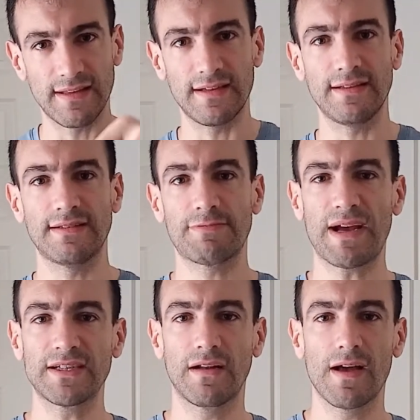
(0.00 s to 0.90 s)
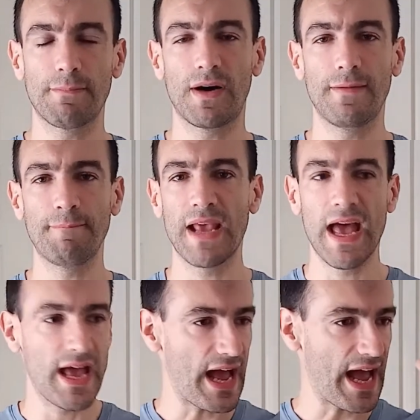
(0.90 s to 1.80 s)
smash the like button
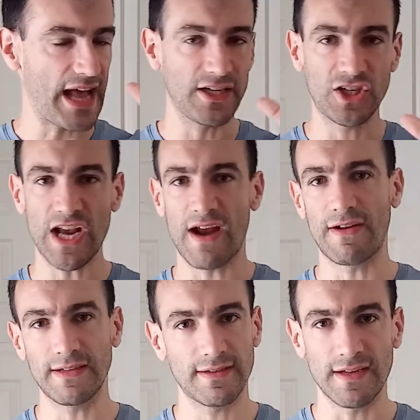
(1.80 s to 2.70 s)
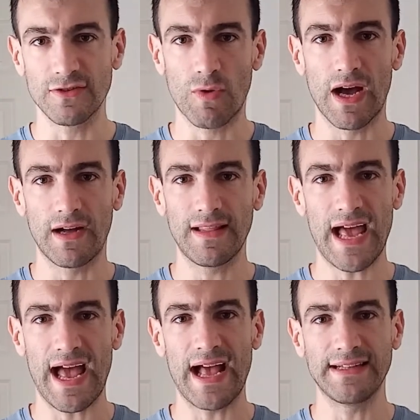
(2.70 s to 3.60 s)
and share it as well.
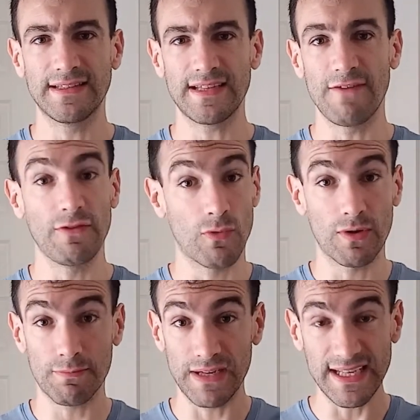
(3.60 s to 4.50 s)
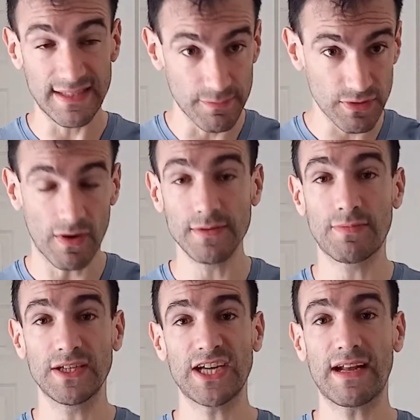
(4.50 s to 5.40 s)
And if you want, please subscribe to my
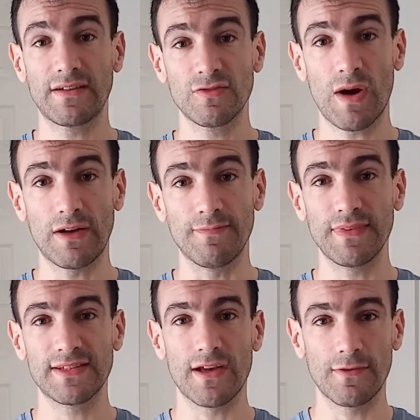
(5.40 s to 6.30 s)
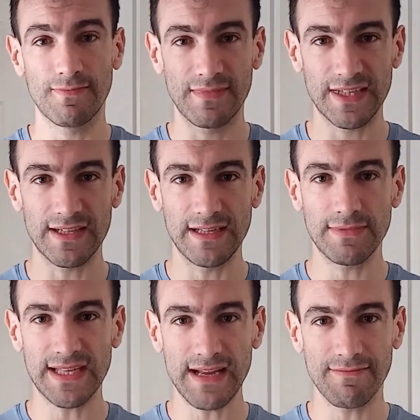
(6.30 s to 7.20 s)
channel as well. So this leaves me to
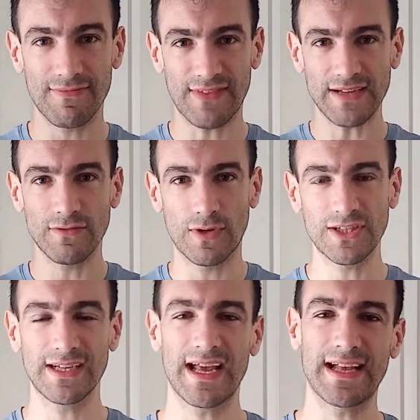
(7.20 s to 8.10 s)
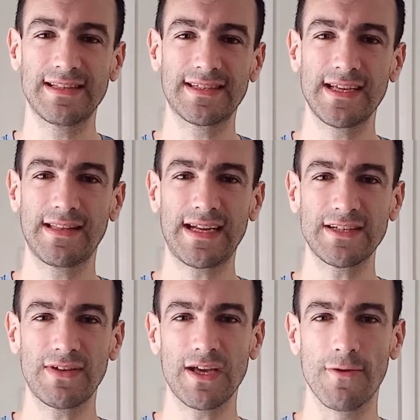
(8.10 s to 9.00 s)
say thanks for watching, and see you in the next
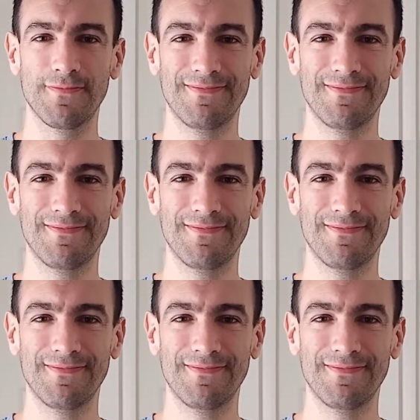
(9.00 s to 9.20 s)
video.